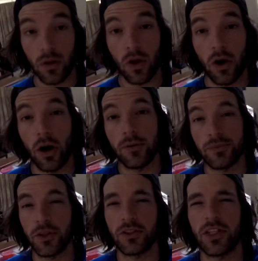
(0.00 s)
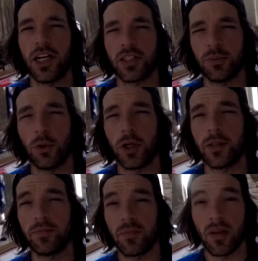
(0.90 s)
Alright, so it's the next morning.
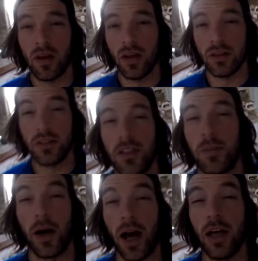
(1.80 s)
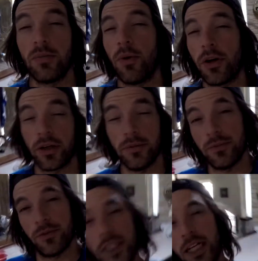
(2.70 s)
Since my car's broken,
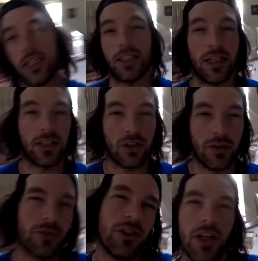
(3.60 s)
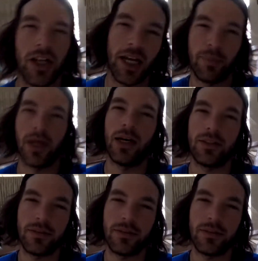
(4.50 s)
we're going to take the Typhoon to go get parts.